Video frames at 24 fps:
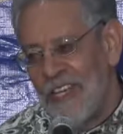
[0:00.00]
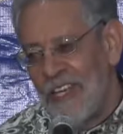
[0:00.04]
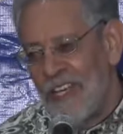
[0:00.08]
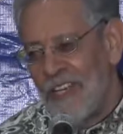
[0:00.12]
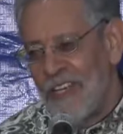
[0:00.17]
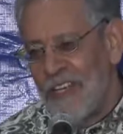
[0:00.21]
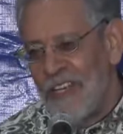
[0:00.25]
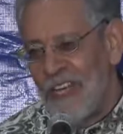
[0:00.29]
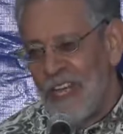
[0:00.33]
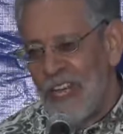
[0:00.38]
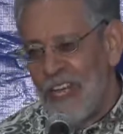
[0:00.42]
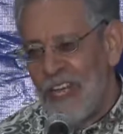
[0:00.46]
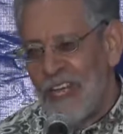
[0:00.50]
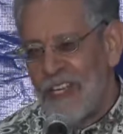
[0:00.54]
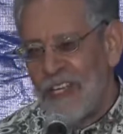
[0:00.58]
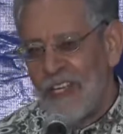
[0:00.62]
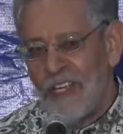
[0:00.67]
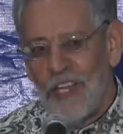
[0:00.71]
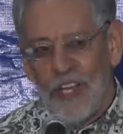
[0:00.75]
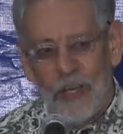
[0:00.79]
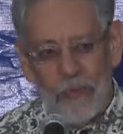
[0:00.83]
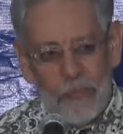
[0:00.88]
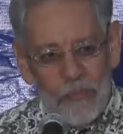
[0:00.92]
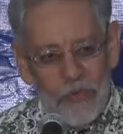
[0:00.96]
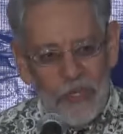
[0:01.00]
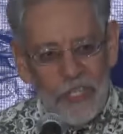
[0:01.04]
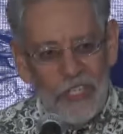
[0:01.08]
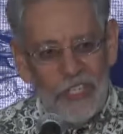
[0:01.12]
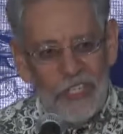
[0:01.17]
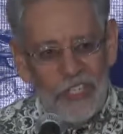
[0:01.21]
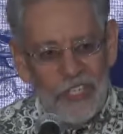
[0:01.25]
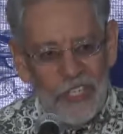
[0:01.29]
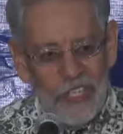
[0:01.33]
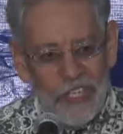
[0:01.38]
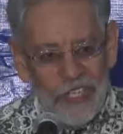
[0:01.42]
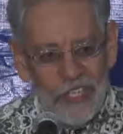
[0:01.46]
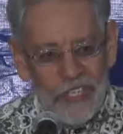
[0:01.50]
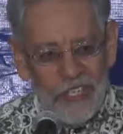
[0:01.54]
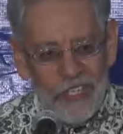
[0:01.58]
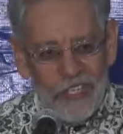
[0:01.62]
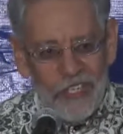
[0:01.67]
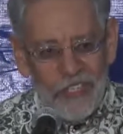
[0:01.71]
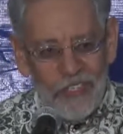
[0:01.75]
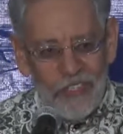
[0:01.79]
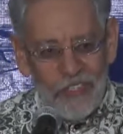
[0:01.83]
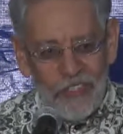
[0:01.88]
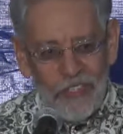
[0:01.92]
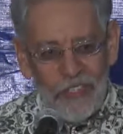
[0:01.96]
and I appreciate
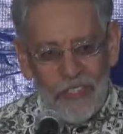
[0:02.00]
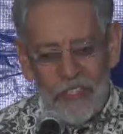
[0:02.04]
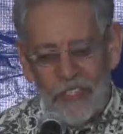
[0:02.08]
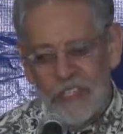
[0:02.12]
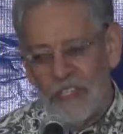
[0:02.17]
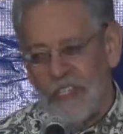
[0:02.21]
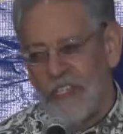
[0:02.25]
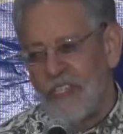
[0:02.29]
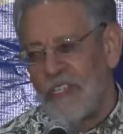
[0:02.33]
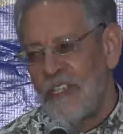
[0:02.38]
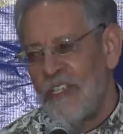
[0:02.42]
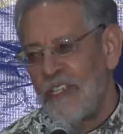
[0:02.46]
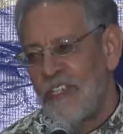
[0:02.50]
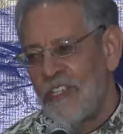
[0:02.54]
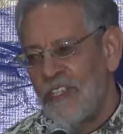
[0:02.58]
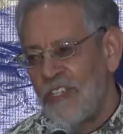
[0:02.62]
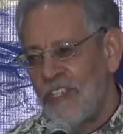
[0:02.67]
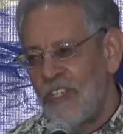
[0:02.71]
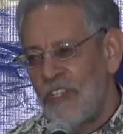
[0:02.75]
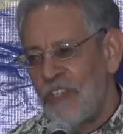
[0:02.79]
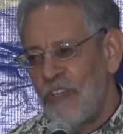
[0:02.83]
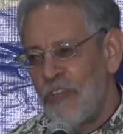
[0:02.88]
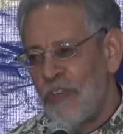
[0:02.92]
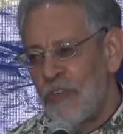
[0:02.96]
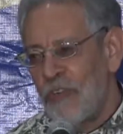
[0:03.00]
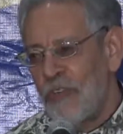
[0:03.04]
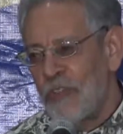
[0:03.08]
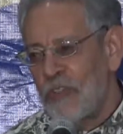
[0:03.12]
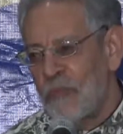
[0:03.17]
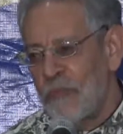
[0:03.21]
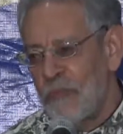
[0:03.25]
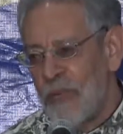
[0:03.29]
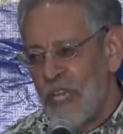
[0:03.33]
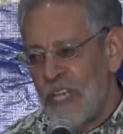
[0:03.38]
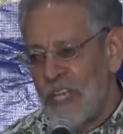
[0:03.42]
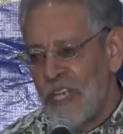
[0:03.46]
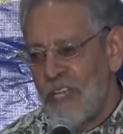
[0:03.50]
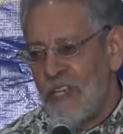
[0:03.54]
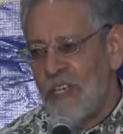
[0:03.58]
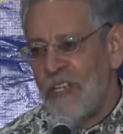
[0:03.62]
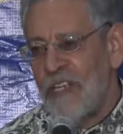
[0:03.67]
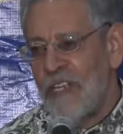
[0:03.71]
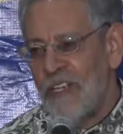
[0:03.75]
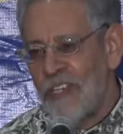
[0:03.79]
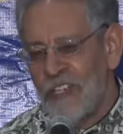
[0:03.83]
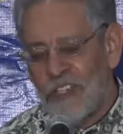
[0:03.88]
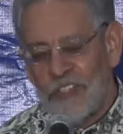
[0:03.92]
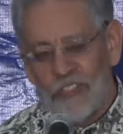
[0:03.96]
this. She knows my
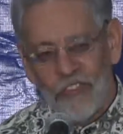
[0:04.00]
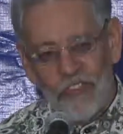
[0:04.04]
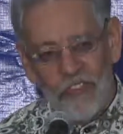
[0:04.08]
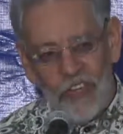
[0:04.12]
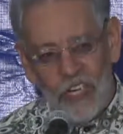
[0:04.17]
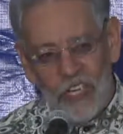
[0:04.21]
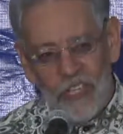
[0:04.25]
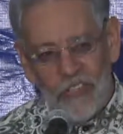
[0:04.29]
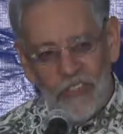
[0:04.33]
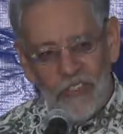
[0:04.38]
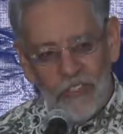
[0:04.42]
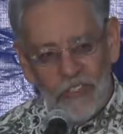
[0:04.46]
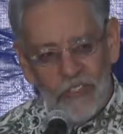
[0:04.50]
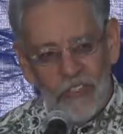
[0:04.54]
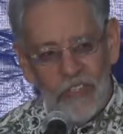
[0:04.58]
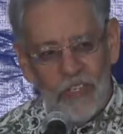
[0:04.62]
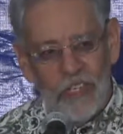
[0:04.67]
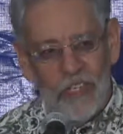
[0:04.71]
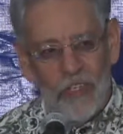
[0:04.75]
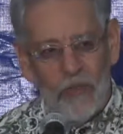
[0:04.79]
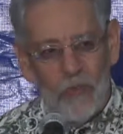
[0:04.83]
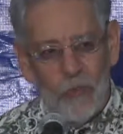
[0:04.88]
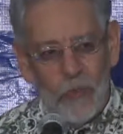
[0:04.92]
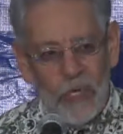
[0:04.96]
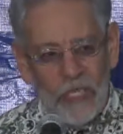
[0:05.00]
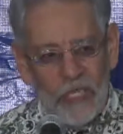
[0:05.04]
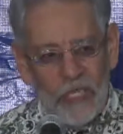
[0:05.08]
strengths and